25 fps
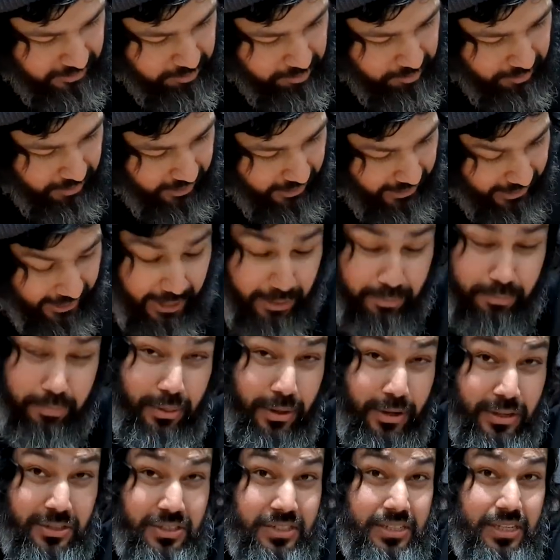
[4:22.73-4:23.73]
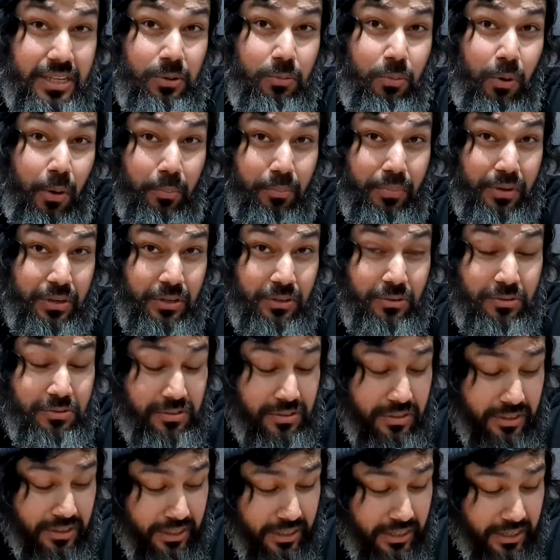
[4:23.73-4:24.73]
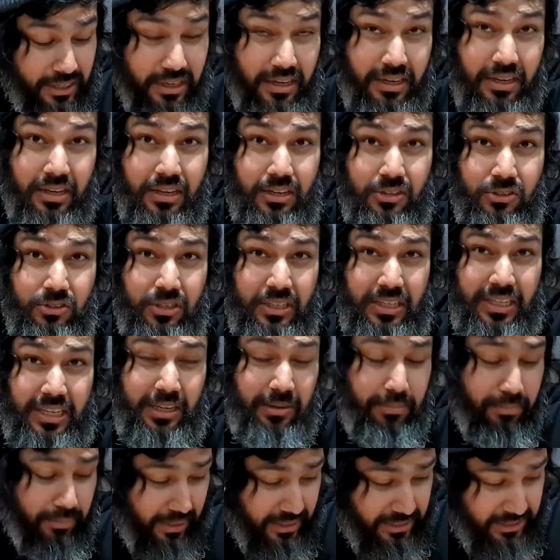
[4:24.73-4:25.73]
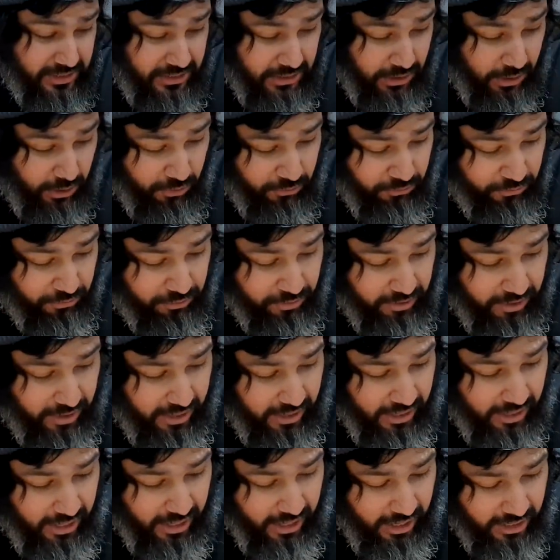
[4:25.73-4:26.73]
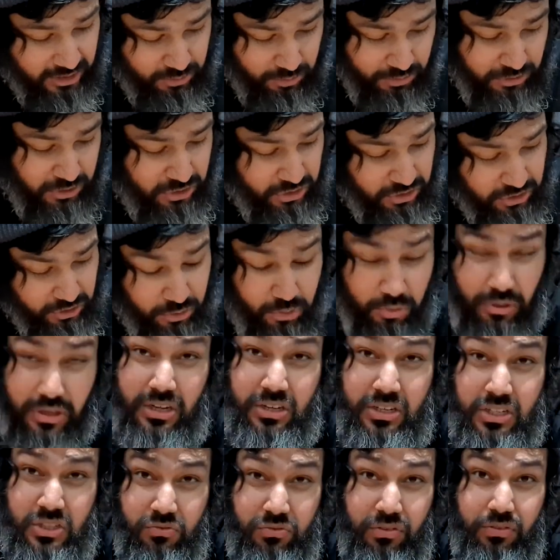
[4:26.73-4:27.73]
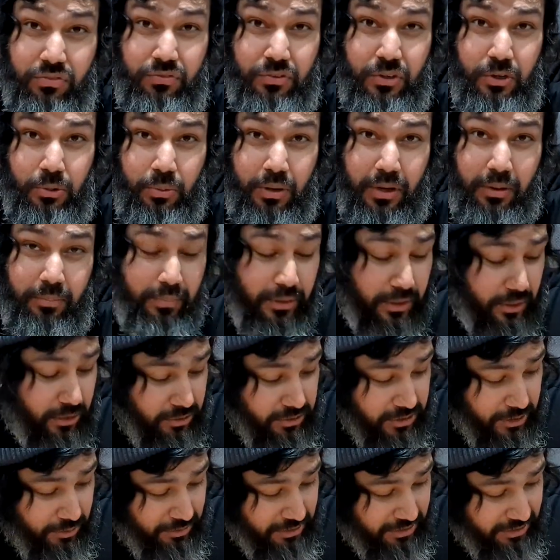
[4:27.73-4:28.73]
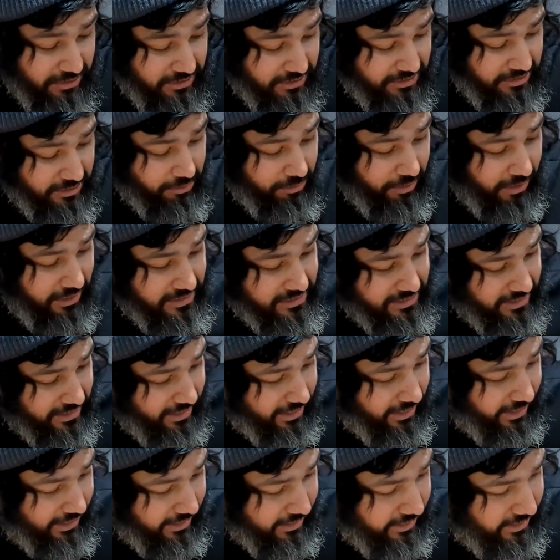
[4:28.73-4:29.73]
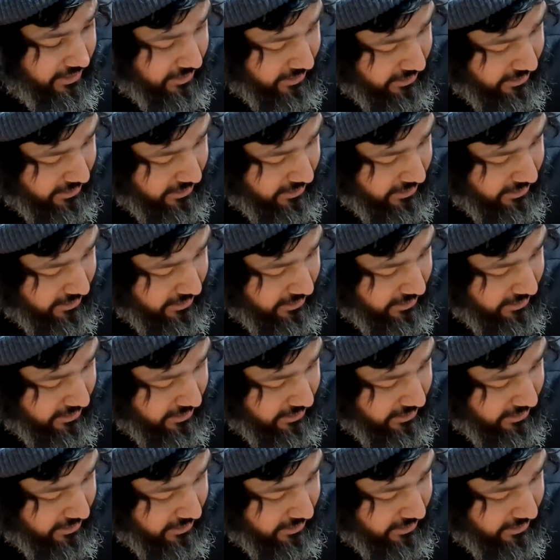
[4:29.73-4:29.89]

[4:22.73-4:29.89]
But I personally won't be using it to keep myself. I just wanted to quickly just review it because I wanted to see what it's like.